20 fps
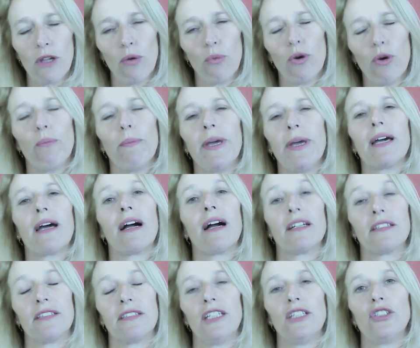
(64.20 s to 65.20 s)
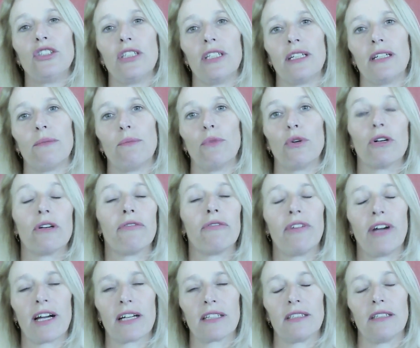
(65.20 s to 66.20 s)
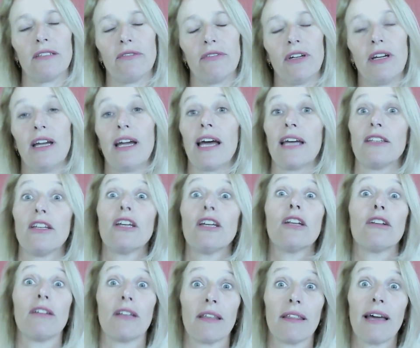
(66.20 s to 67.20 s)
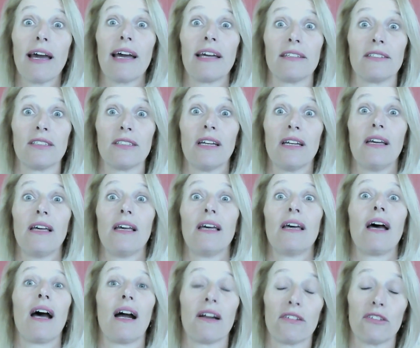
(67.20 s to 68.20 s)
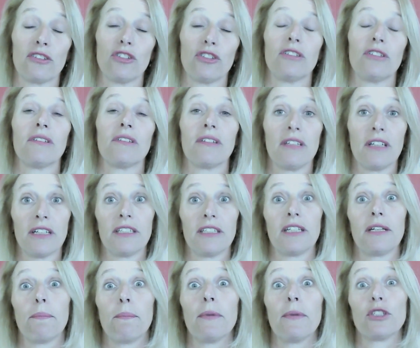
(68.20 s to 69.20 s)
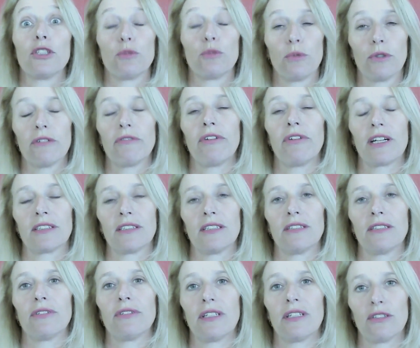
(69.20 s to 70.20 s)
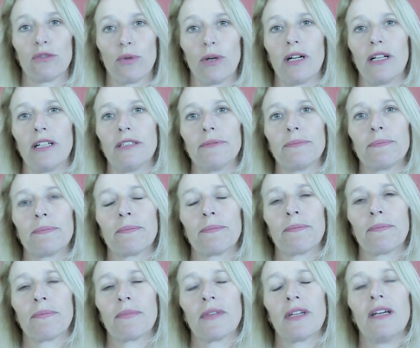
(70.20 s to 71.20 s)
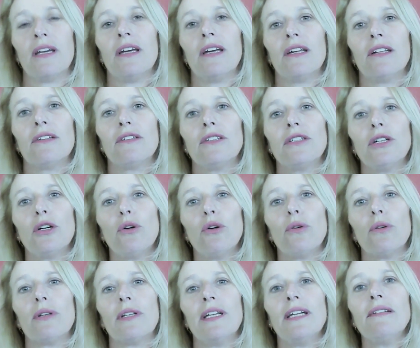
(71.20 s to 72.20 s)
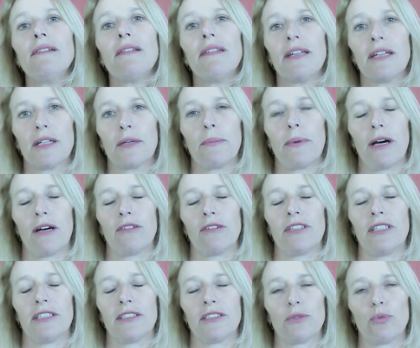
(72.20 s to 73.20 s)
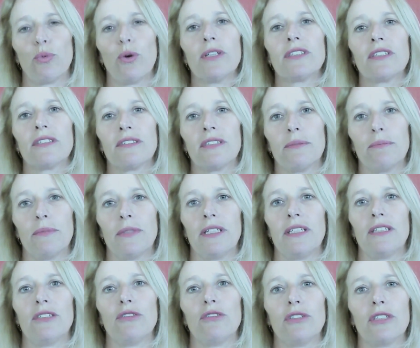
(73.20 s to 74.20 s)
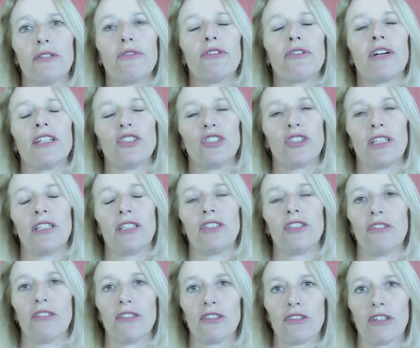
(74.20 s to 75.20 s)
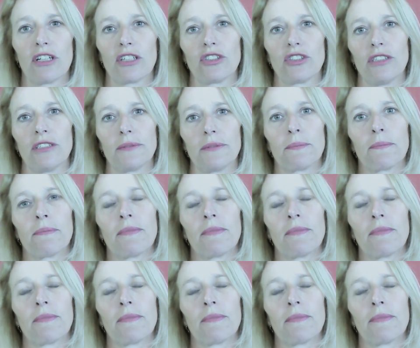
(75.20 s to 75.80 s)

will make our teaching more effective, and not only that, our students' learning much more effective as well. So let's think about it. What does it mean to differentiate your instruction?